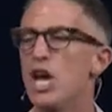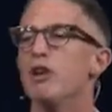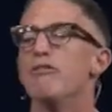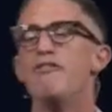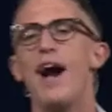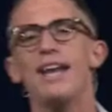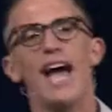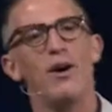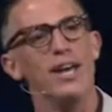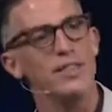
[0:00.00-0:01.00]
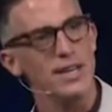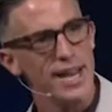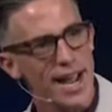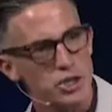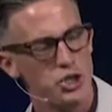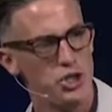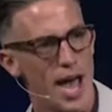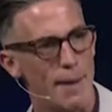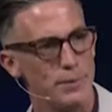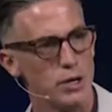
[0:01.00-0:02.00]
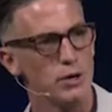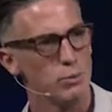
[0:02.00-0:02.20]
You'll find out in the next chapter,